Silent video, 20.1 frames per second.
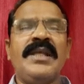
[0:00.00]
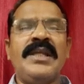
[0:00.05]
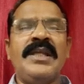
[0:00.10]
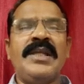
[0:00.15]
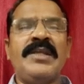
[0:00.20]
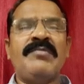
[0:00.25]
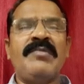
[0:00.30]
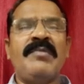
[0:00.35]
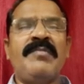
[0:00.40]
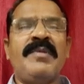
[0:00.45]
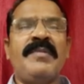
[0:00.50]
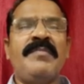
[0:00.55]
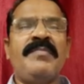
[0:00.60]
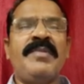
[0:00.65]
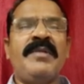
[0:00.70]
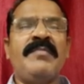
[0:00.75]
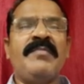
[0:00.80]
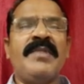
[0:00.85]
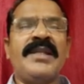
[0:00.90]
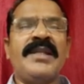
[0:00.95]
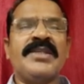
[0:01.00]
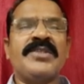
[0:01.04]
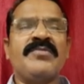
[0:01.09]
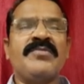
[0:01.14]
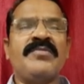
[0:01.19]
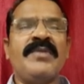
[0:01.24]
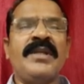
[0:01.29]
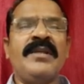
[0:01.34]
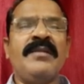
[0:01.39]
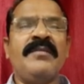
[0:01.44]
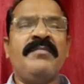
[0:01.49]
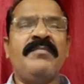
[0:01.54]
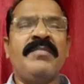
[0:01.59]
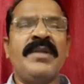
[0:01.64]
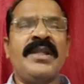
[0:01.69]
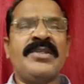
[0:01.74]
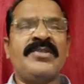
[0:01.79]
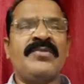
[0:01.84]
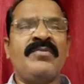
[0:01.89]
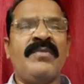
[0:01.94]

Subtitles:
It will be p minus 1 plus